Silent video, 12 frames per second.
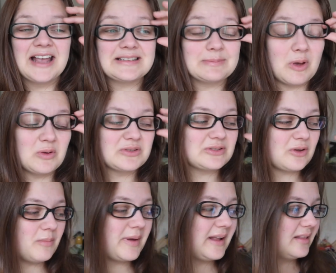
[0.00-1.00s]
A small
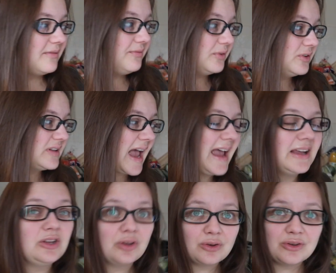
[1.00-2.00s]
stockpile of food that I
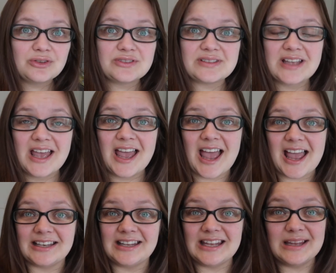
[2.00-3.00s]
use
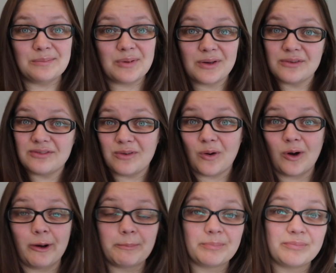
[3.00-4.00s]
and keep
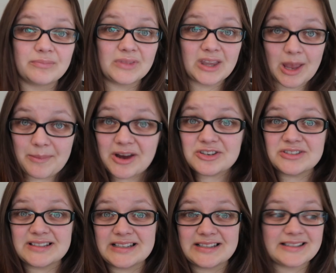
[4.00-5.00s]
for
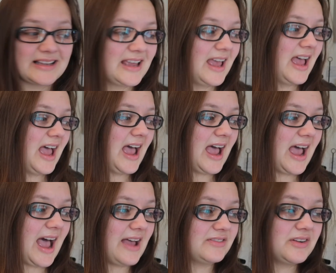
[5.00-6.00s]
emergencies.
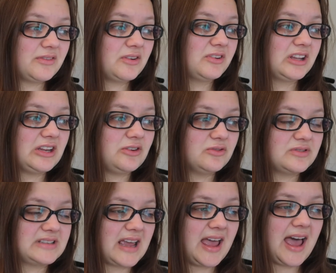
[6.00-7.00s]
I've never really
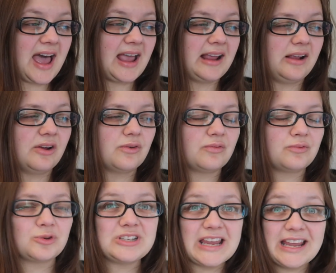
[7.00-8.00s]
used it. I
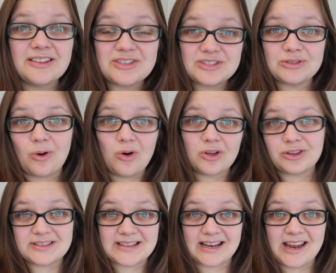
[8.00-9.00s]
rotate the stock
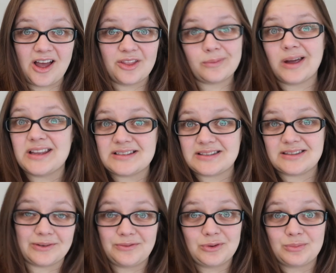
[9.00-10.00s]
that's in it, otherwise
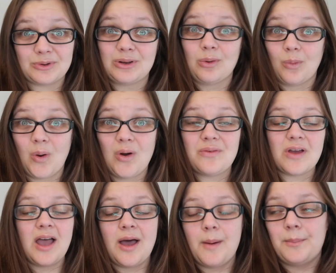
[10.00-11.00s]
the food would go off,
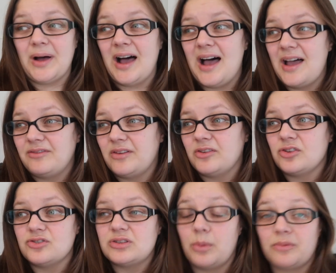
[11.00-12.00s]
but I've never
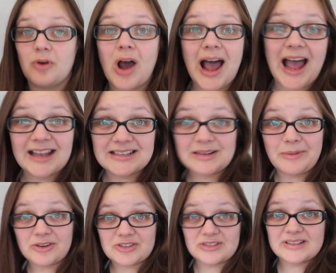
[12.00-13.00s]
used it. We've not had an
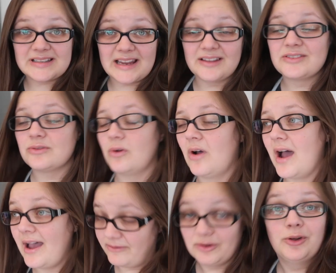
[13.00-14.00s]
emergency, so
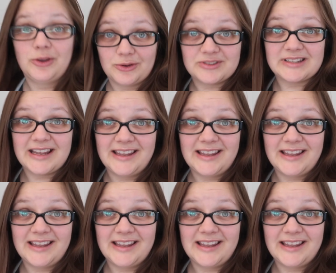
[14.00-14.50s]
I've not used